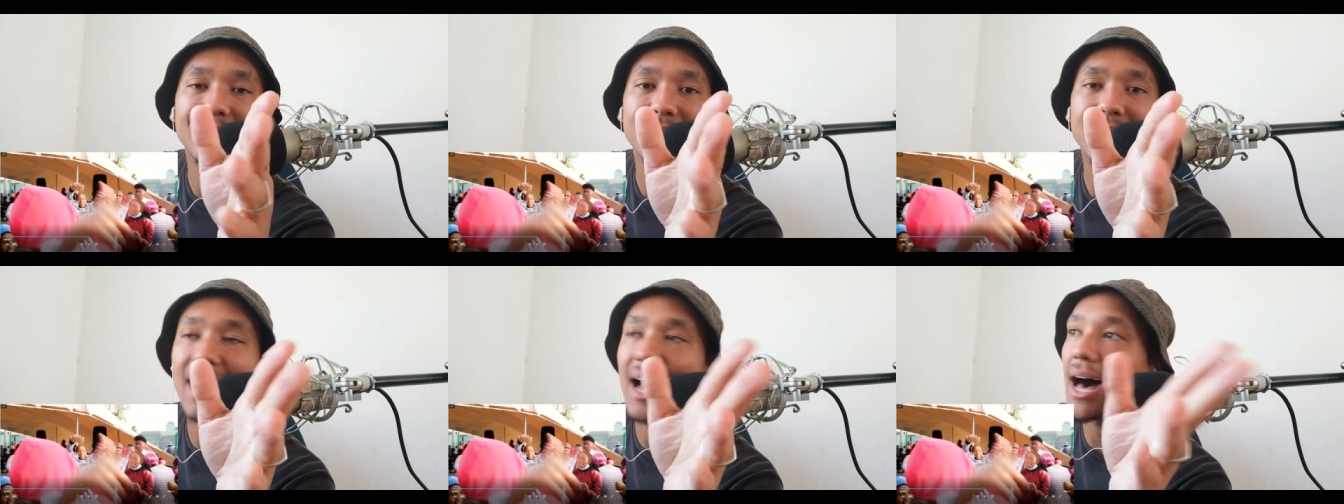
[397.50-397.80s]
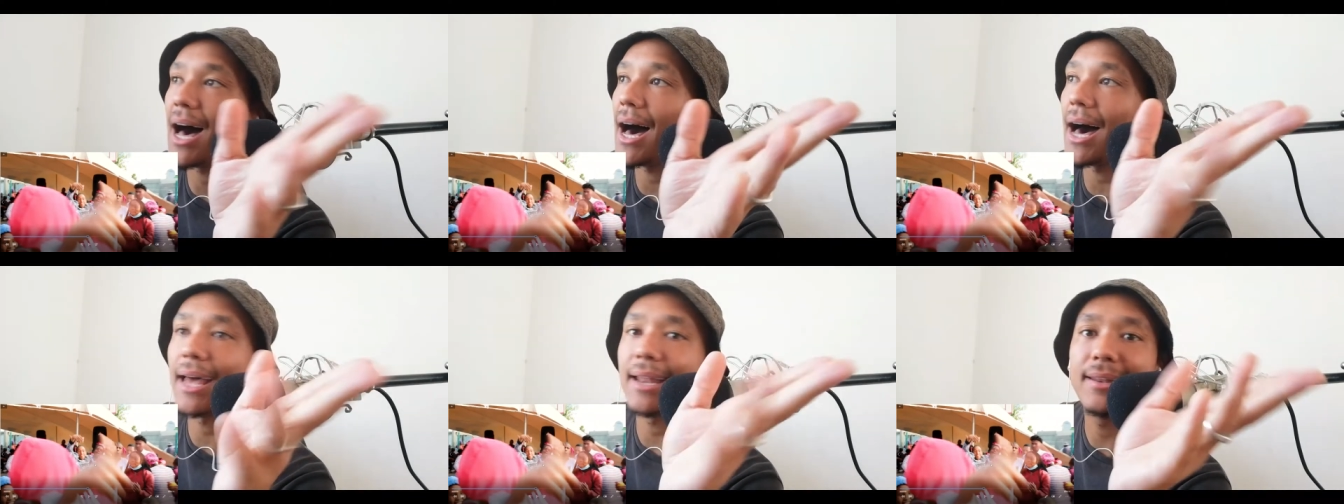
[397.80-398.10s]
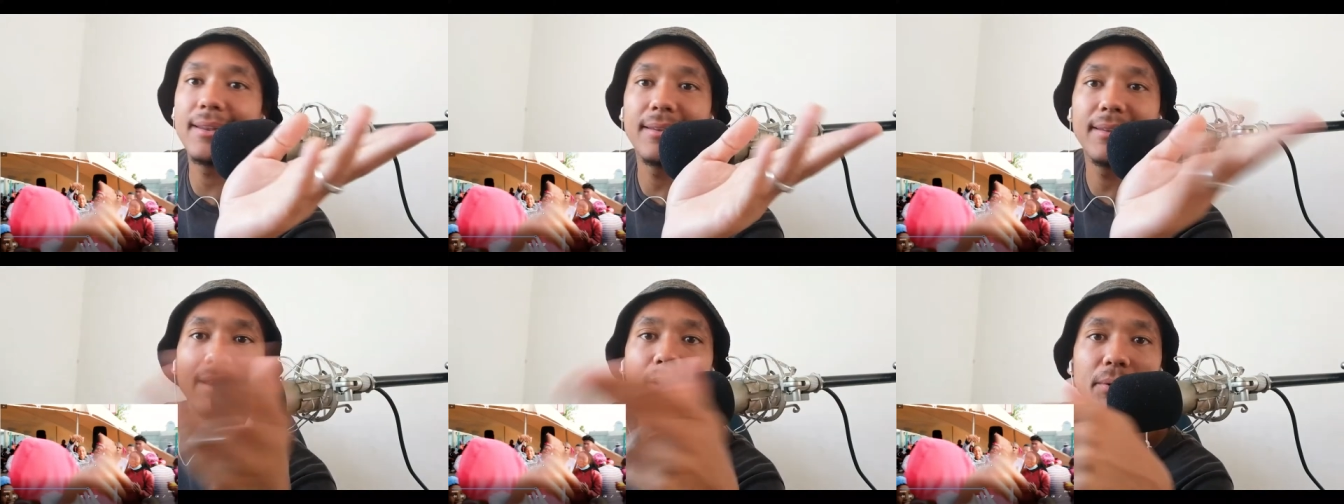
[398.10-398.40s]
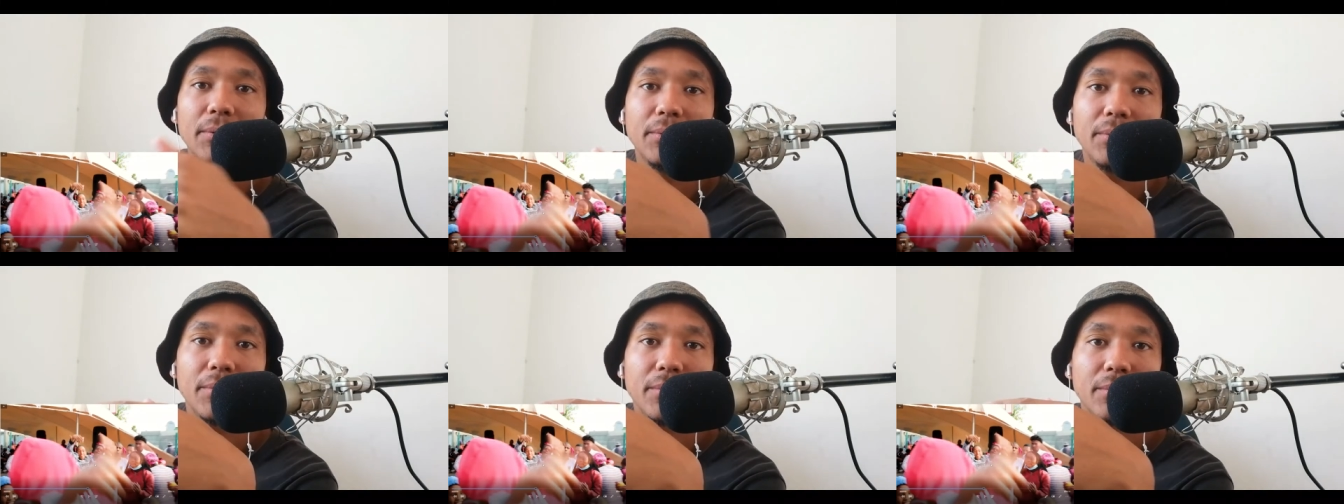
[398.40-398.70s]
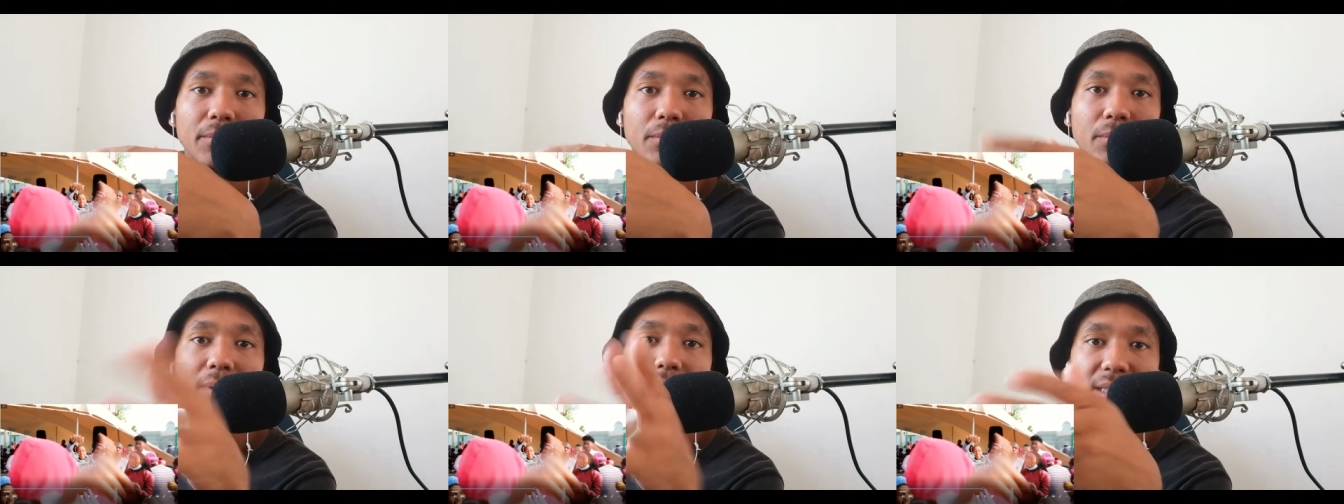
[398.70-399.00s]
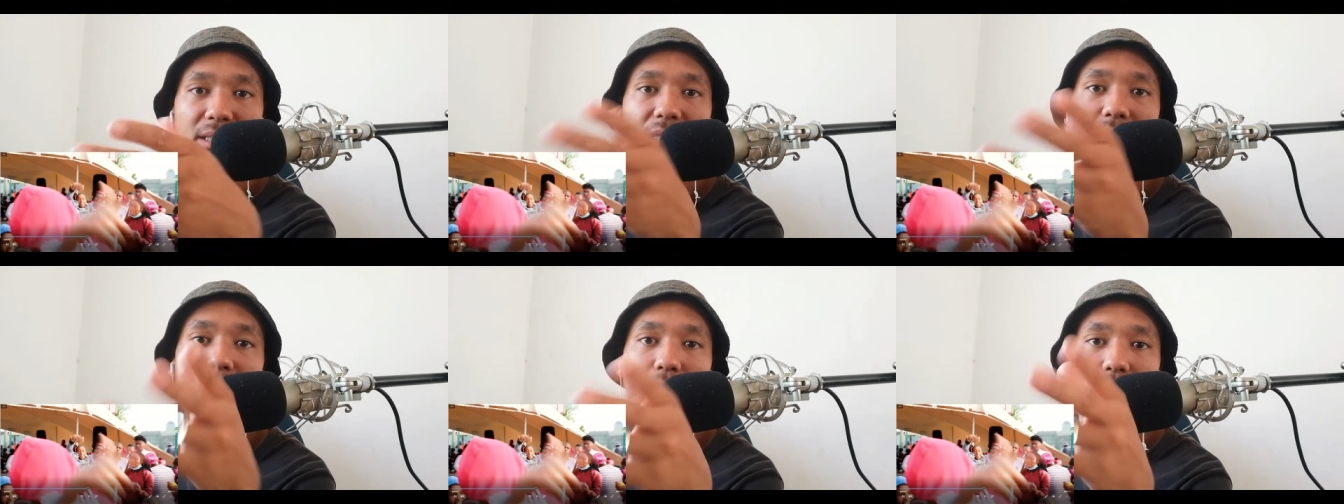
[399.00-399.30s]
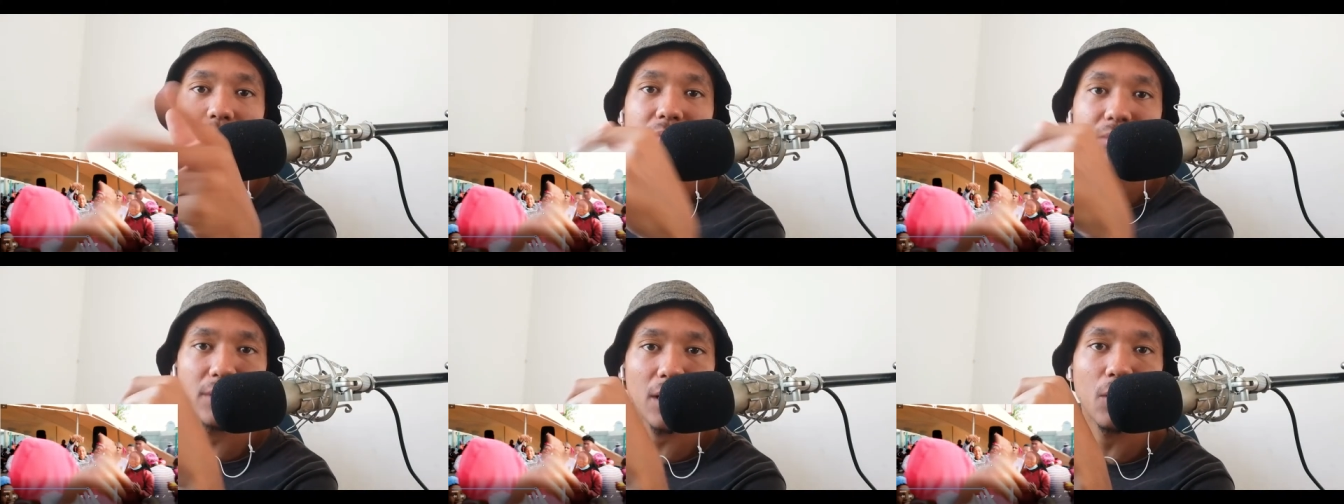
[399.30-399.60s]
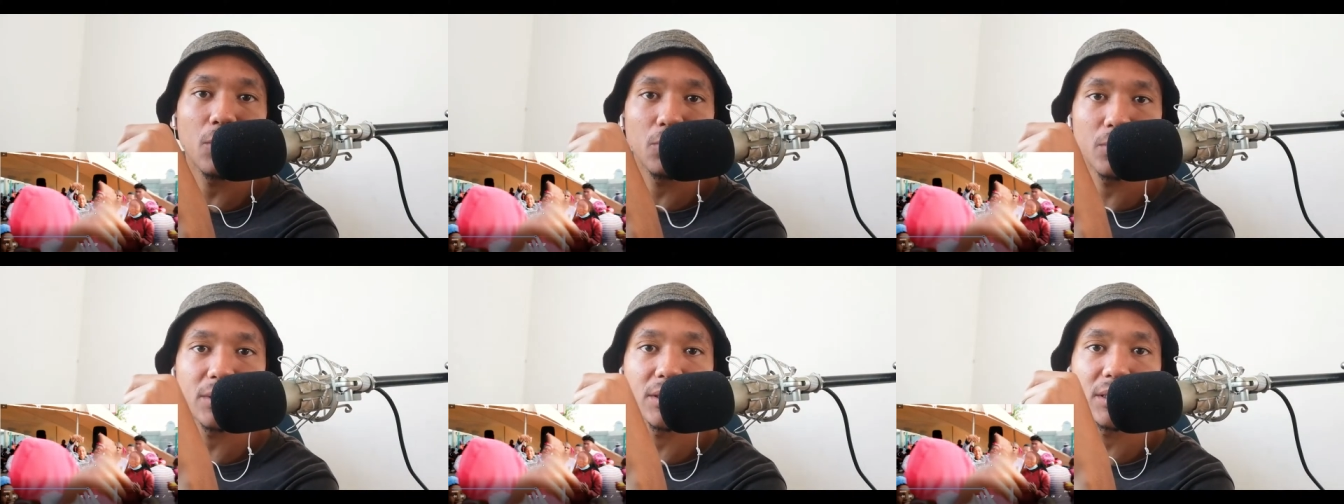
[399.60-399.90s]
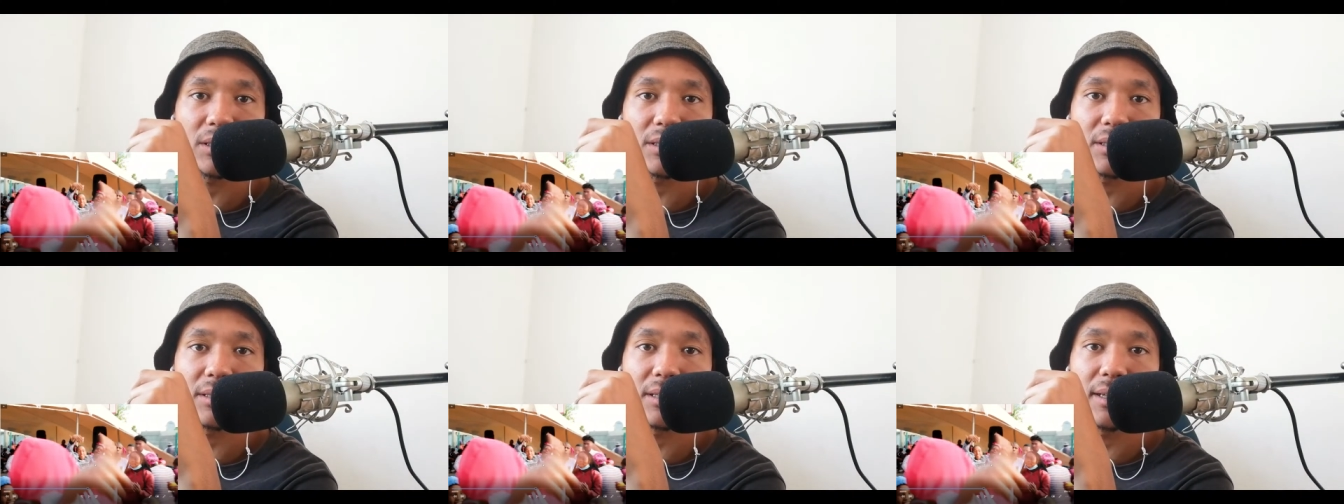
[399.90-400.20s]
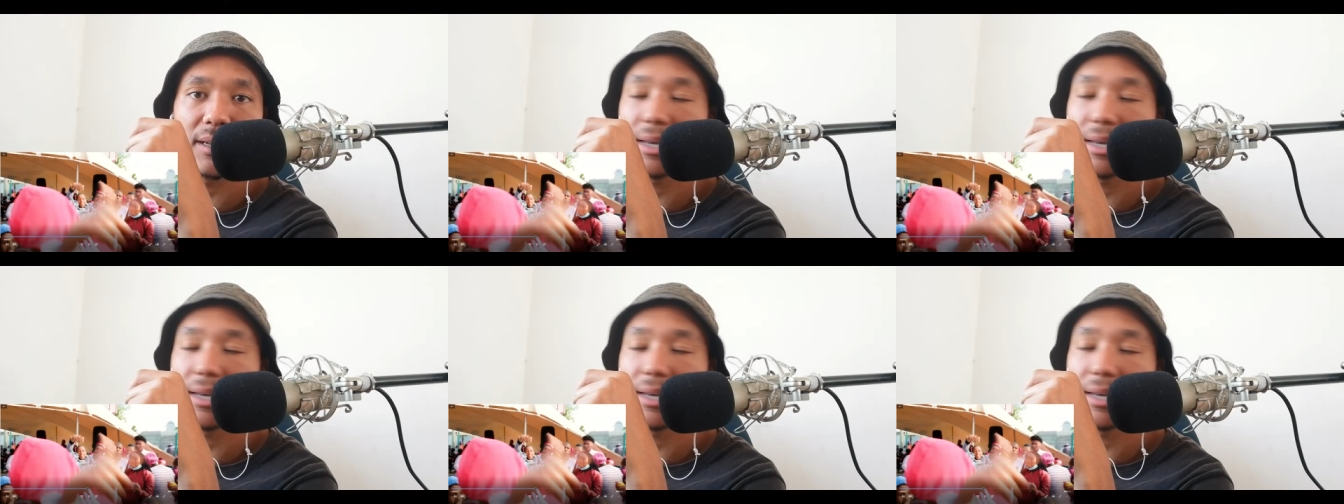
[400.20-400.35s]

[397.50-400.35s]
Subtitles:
The unknown West Coast Owens.